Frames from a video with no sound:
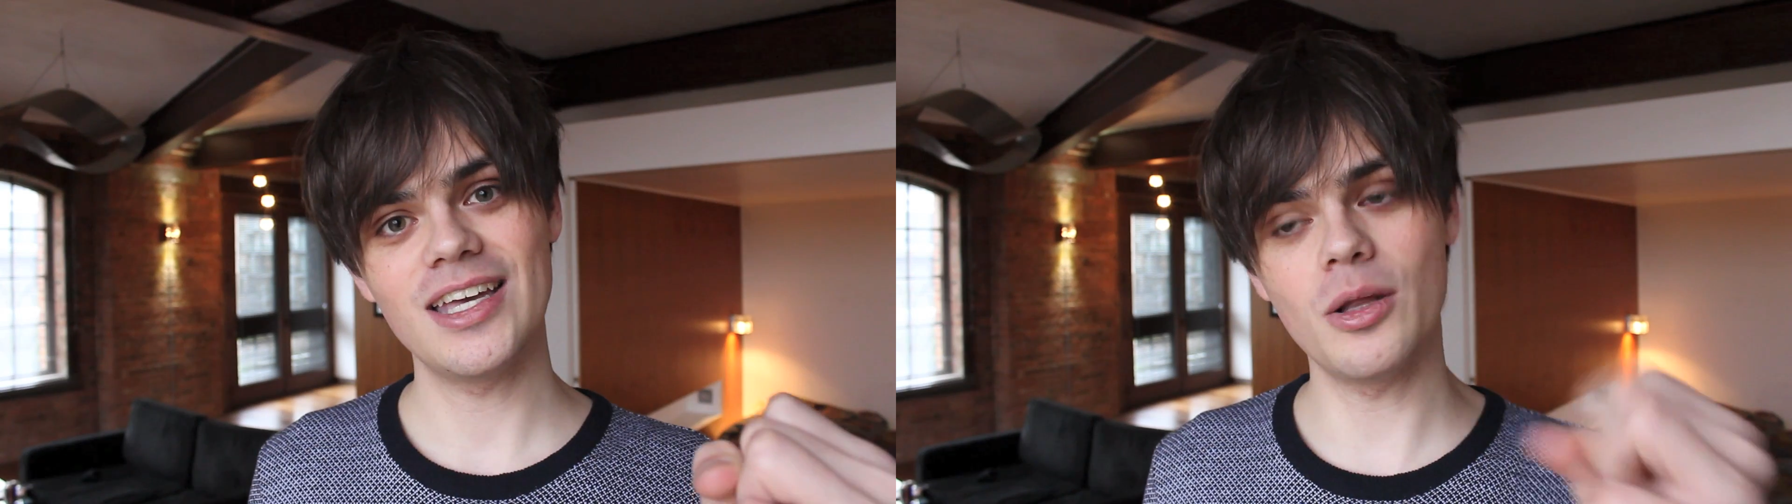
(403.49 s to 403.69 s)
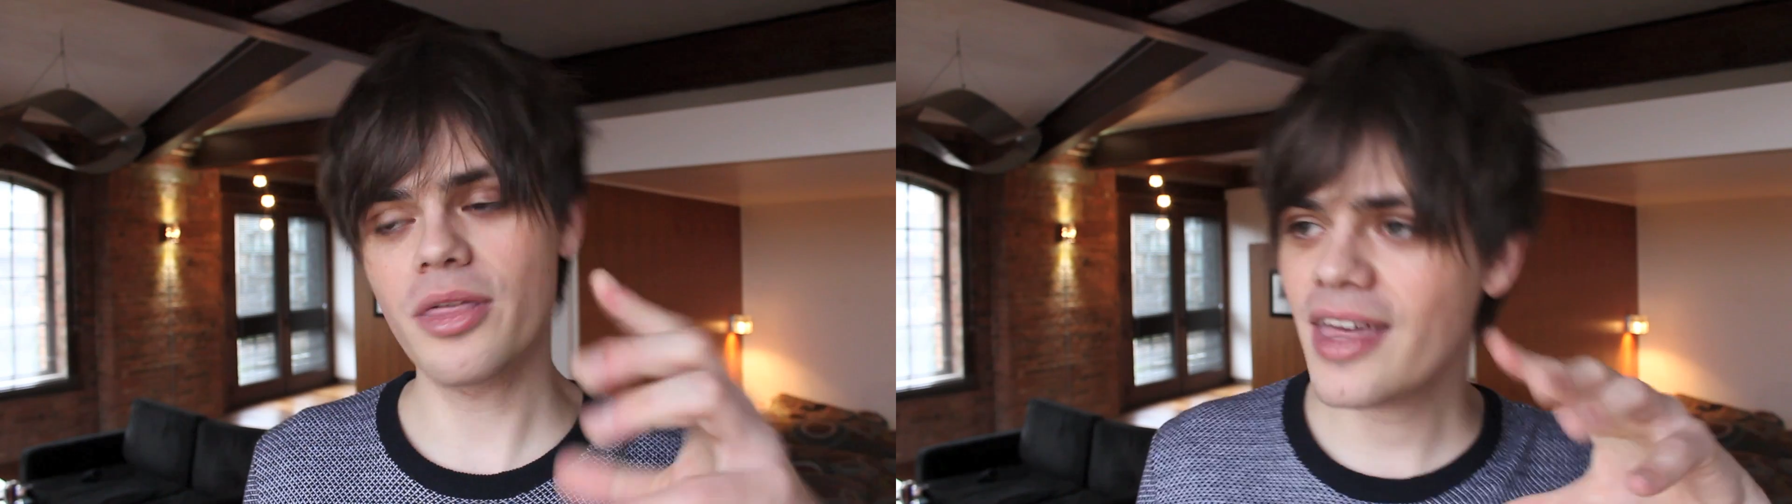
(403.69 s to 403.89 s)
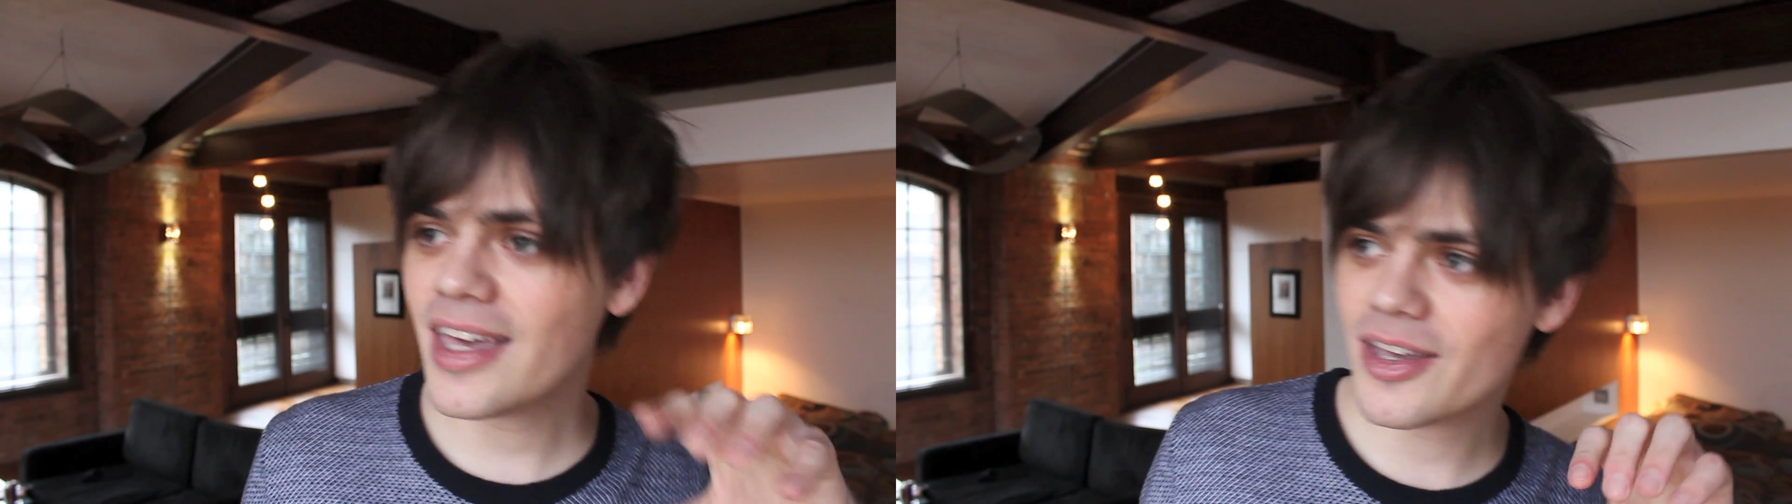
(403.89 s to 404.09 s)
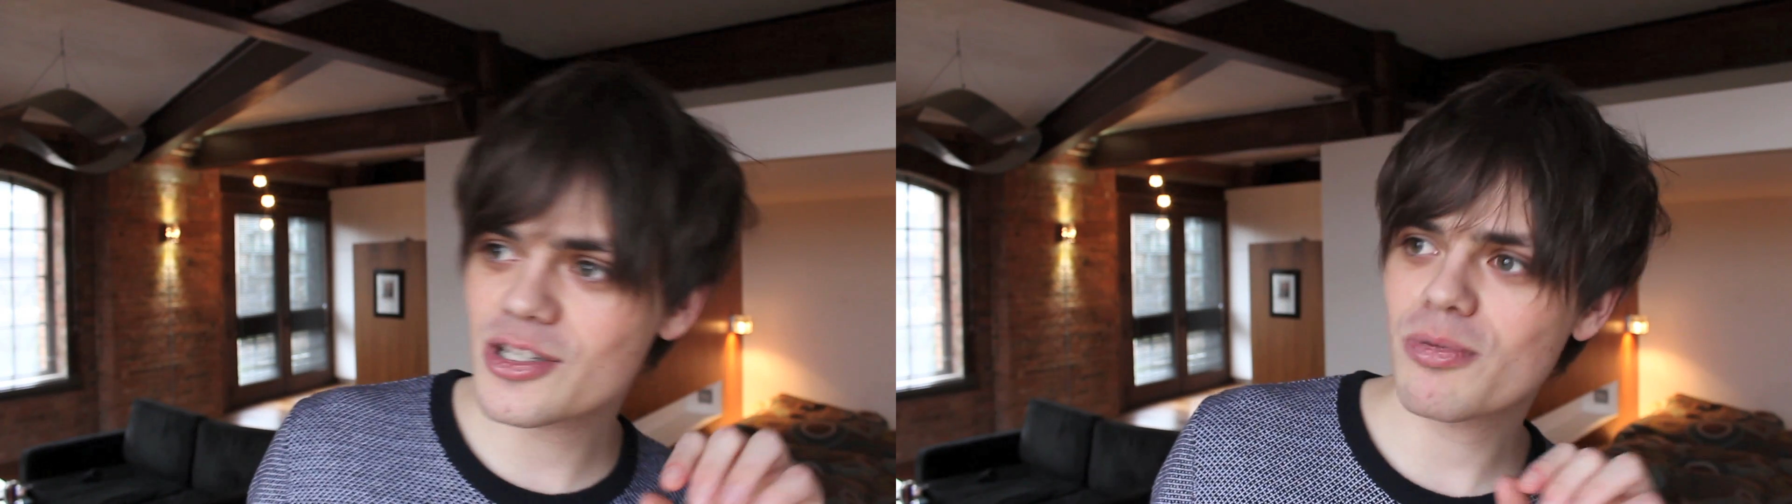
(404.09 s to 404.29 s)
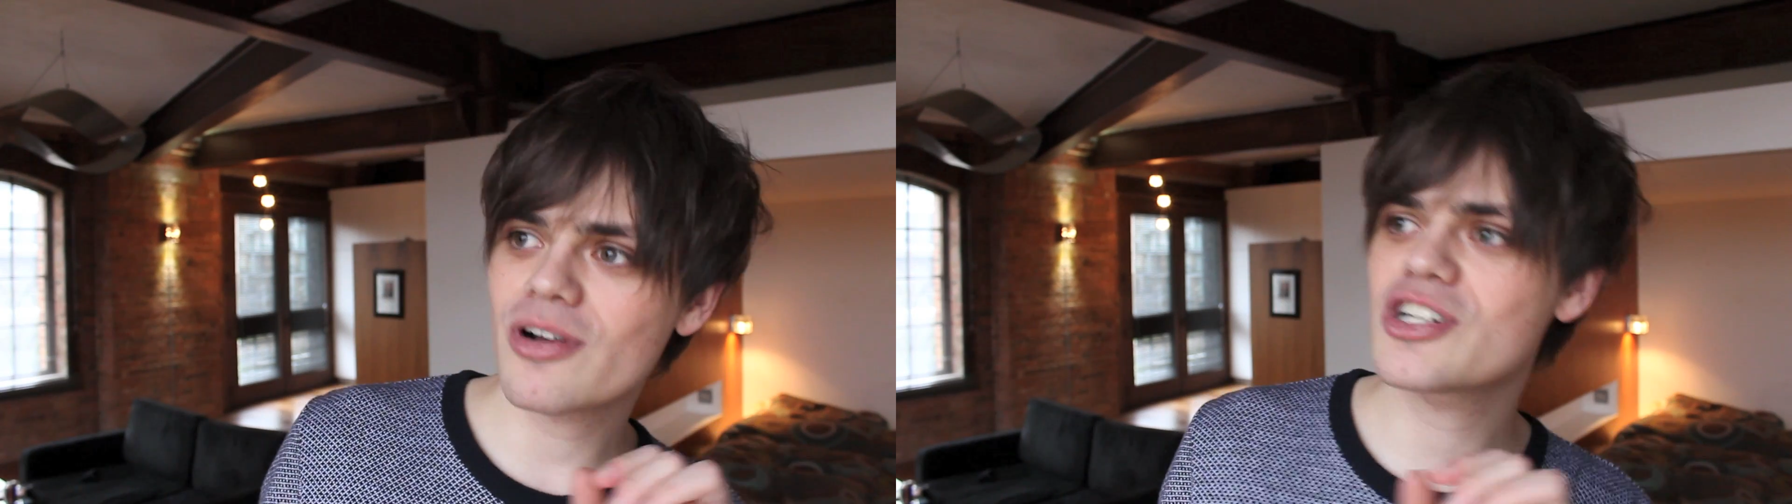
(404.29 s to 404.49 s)
You think you're
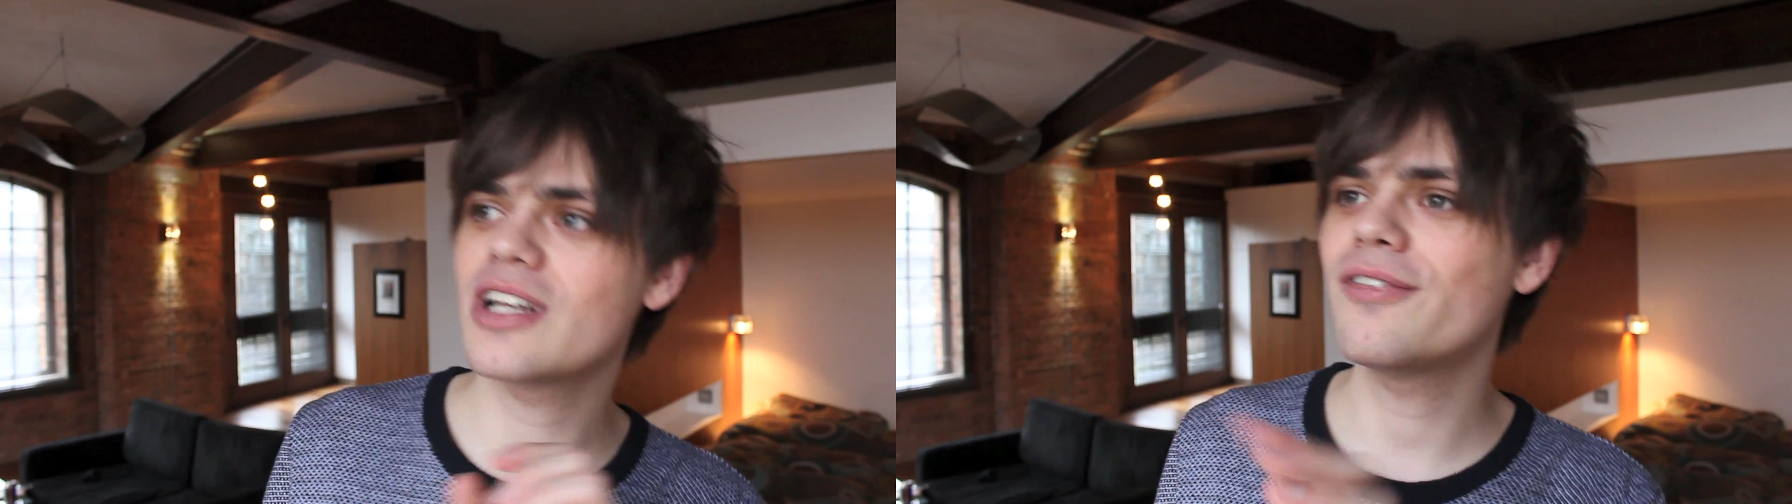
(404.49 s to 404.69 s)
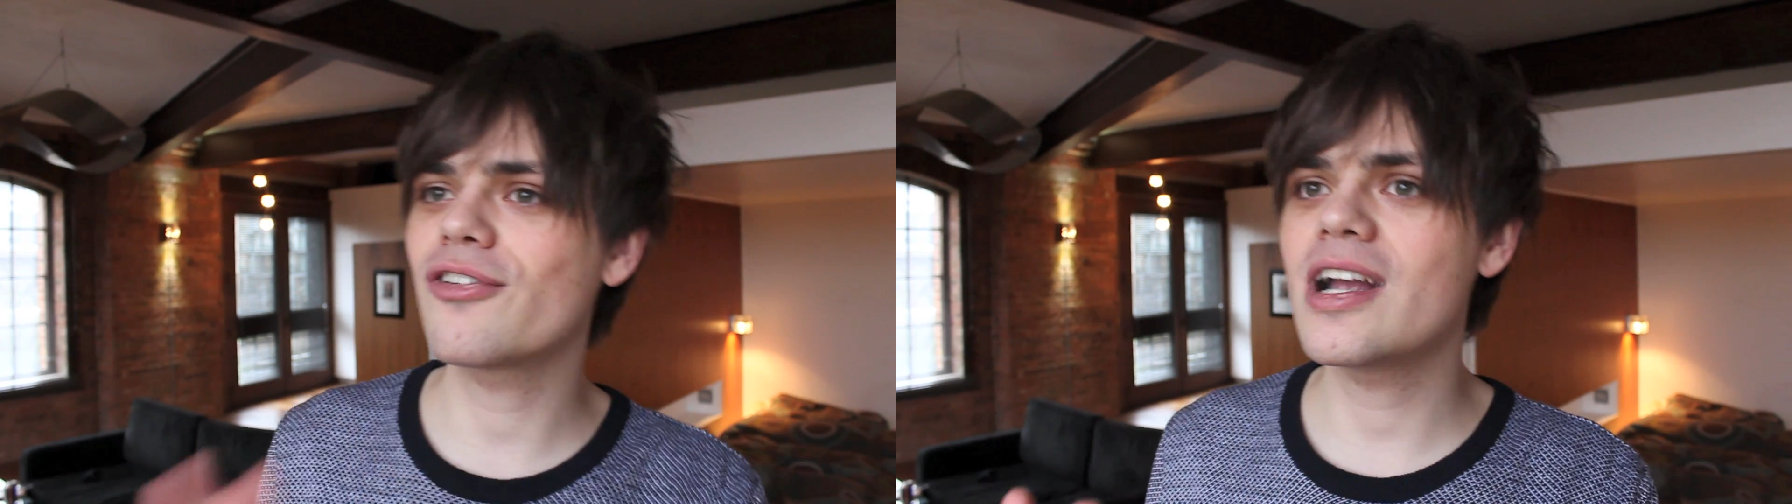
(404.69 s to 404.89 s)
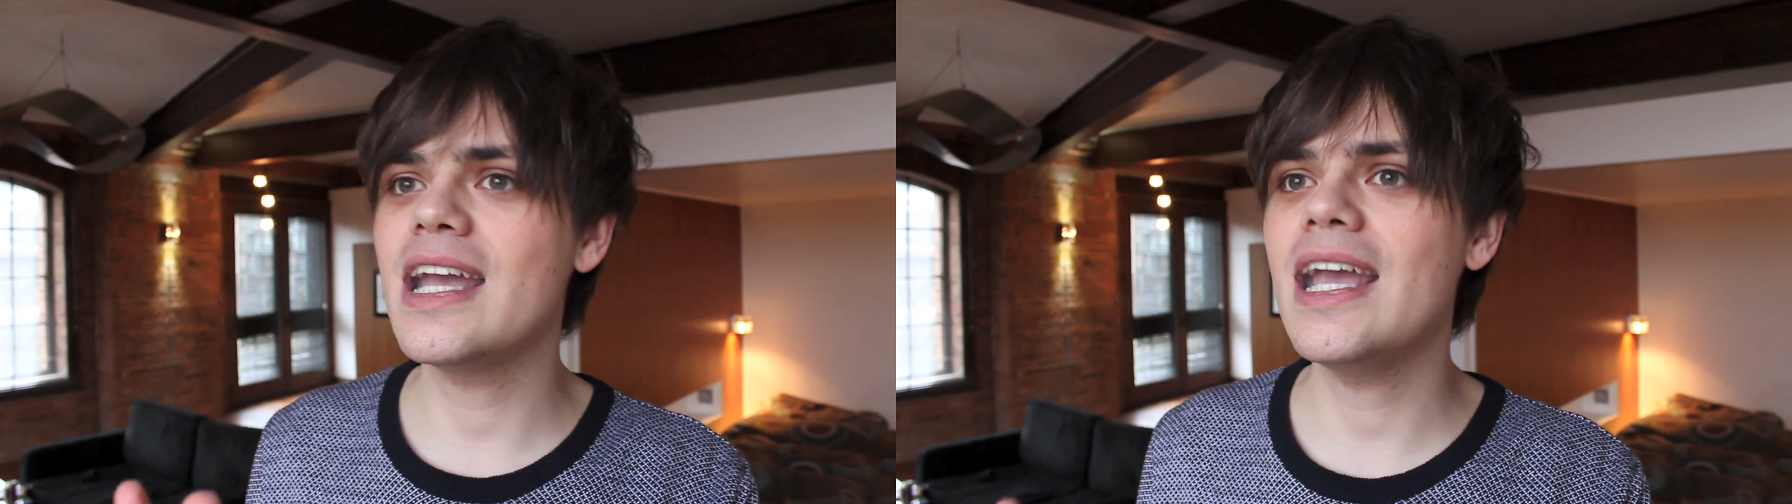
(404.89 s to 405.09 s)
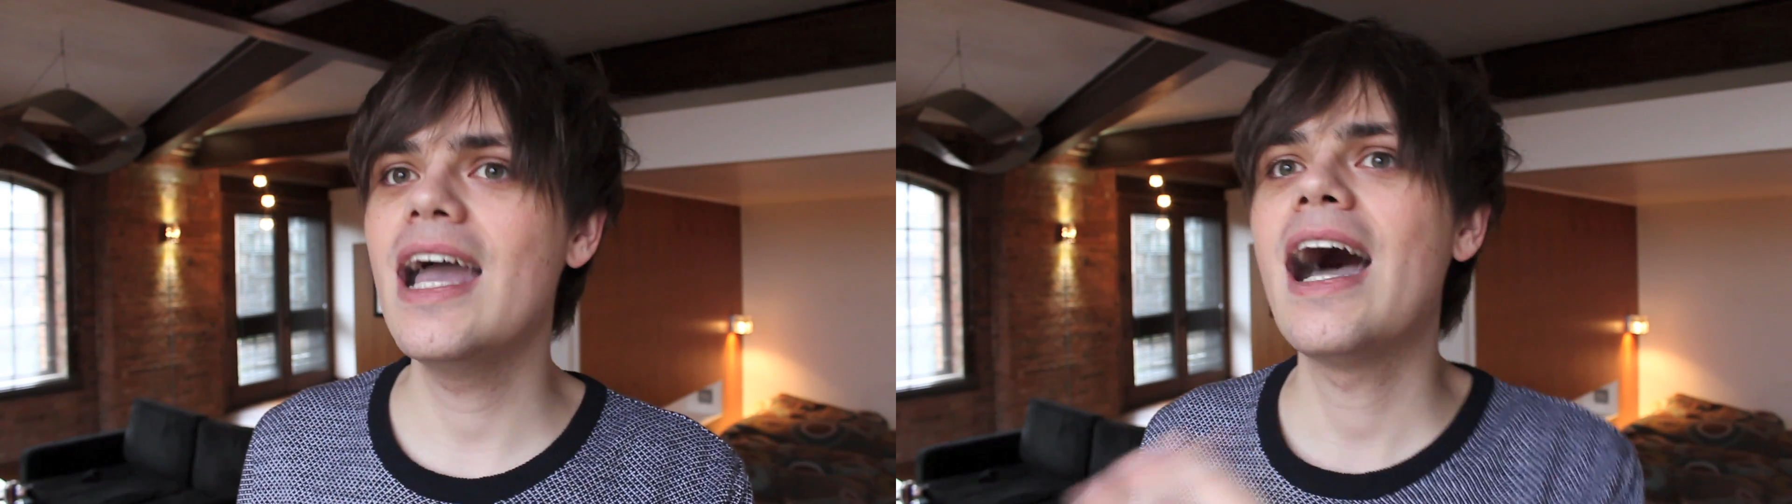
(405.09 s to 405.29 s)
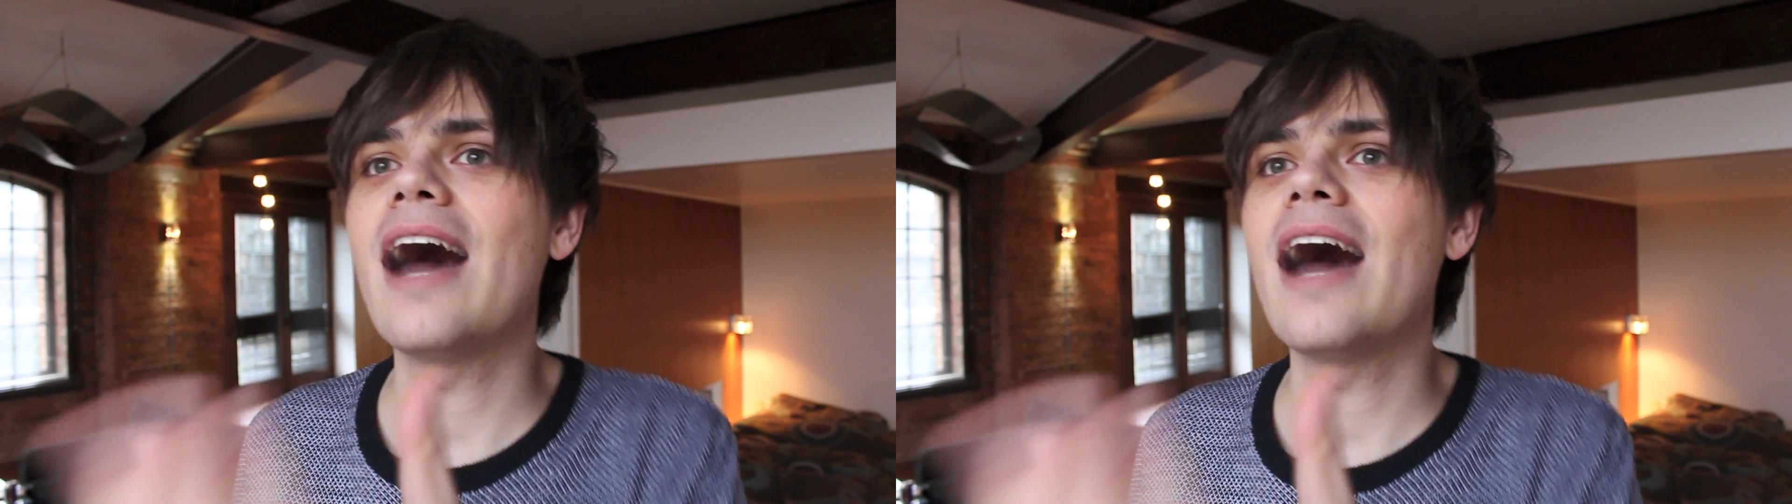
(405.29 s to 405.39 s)
spiritually free,